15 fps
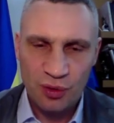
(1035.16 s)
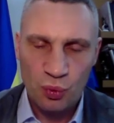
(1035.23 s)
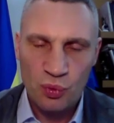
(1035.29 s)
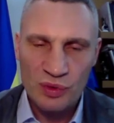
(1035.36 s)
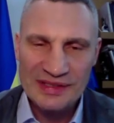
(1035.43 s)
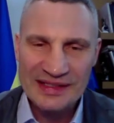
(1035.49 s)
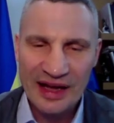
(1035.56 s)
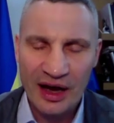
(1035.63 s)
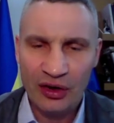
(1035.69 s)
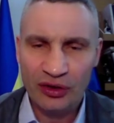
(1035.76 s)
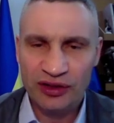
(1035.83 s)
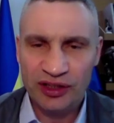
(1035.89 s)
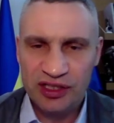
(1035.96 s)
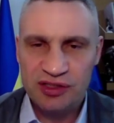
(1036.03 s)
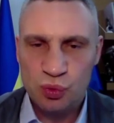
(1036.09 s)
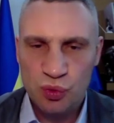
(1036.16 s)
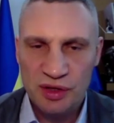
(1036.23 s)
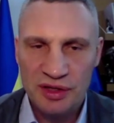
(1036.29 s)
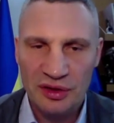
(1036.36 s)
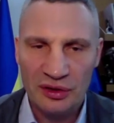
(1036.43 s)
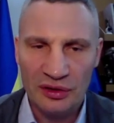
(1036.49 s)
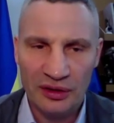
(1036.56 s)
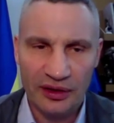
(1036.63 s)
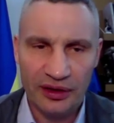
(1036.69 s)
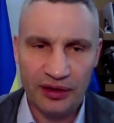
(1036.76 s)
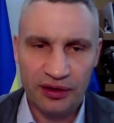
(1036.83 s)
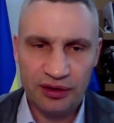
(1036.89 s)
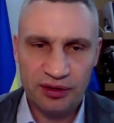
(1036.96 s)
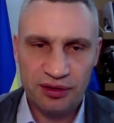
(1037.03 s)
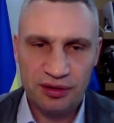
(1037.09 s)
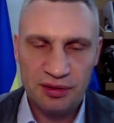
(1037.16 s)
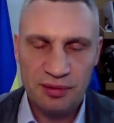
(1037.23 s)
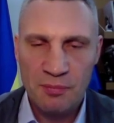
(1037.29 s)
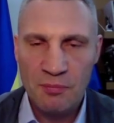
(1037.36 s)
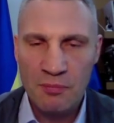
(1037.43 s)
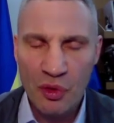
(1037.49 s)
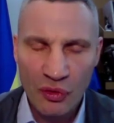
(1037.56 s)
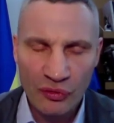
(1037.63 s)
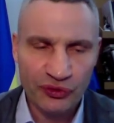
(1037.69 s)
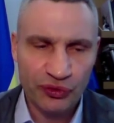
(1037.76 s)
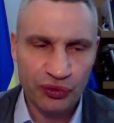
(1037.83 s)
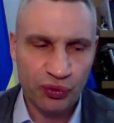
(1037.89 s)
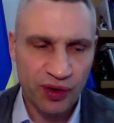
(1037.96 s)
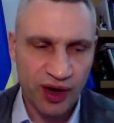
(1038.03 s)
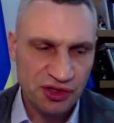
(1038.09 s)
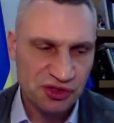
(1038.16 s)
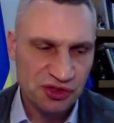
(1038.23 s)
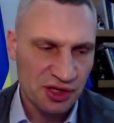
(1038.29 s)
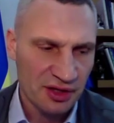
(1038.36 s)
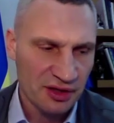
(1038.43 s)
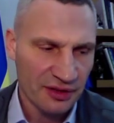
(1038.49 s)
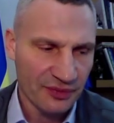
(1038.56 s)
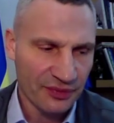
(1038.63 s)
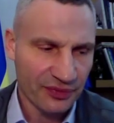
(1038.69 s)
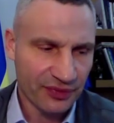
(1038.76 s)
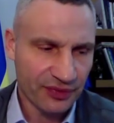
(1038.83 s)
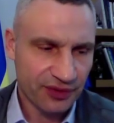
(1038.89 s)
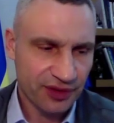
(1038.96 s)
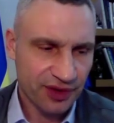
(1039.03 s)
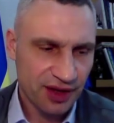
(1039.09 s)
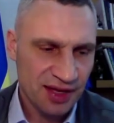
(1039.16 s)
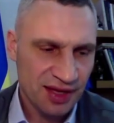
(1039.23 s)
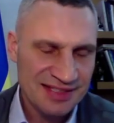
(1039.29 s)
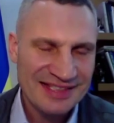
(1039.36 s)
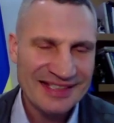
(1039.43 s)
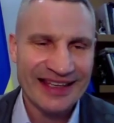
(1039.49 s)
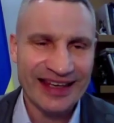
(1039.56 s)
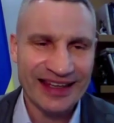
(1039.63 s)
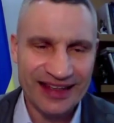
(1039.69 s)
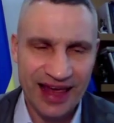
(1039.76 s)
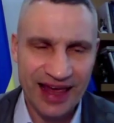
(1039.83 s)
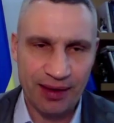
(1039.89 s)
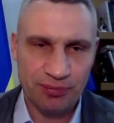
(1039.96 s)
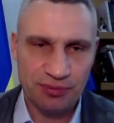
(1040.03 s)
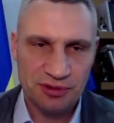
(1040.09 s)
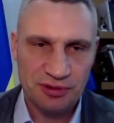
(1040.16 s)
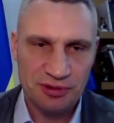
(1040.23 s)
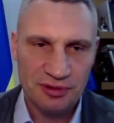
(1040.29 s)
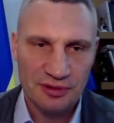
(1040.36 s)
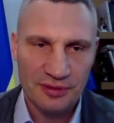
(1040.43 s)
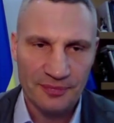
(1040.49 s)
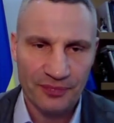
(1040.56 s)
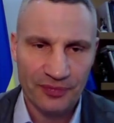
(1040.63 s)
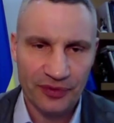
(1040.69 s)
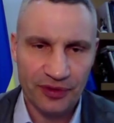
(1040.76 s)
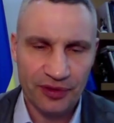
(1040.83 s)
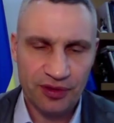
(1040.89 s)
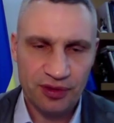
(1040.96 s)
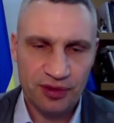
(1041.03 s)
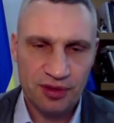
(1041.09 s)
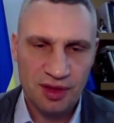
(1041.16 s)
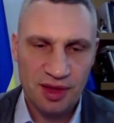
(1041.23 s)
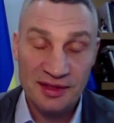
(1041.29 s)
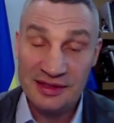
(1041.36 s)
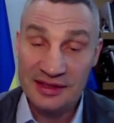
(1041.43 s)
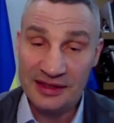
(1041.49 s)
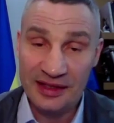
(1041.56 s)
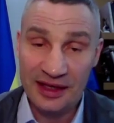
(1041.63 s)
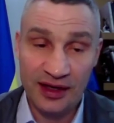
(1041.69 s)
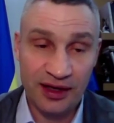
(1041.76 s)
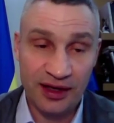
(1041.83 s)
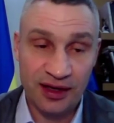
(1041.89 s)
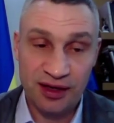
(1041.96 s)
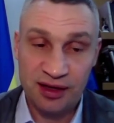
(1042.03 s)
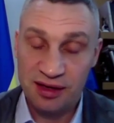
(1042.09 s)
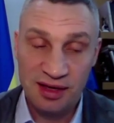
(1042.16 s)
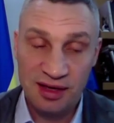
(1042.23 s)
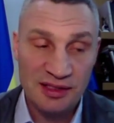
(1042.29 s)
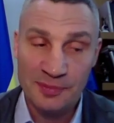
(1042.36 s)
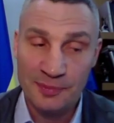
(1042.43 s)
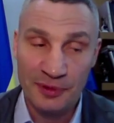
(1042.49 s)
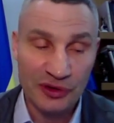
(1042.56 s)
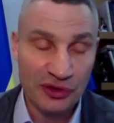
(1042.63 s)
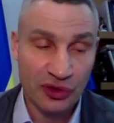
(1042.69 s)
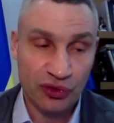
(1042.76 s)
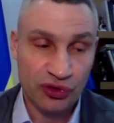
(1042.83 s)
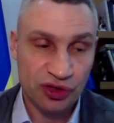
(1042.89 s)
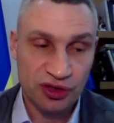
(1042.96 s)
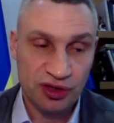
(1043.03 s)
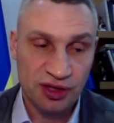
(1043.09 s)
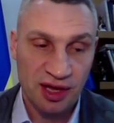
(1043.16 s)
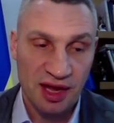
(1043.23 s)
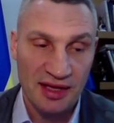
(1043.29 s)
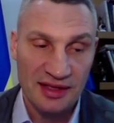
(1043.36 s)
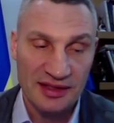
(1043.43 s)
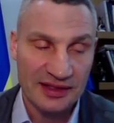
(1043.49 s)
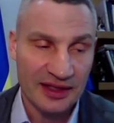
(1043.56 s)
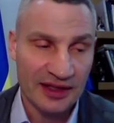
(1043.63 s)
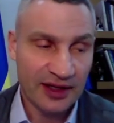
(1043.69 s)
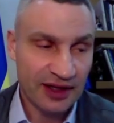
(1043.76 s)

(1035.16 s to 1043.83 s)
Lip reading: without his will moved to Russia is kidnapped. It's prosecution case